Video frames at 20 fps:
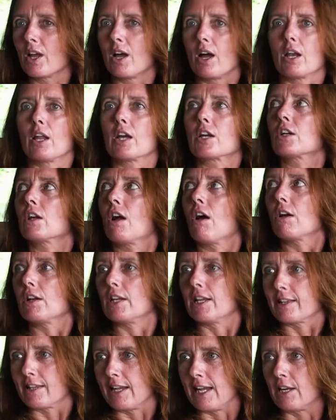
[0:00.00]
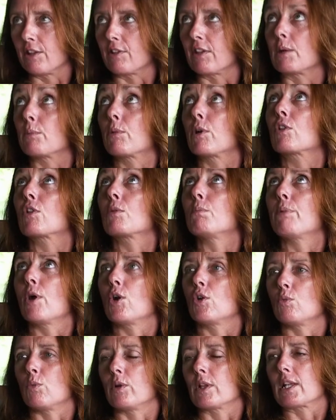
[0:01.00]
and I could hardly see anything because the
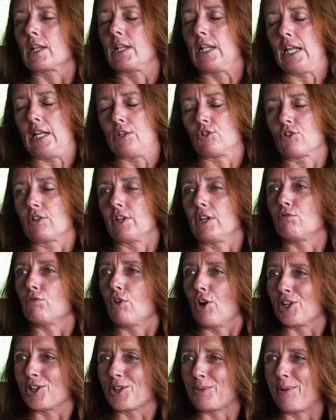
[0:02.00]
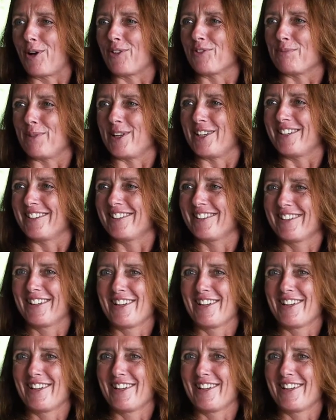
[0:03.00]
boat was literally right above me.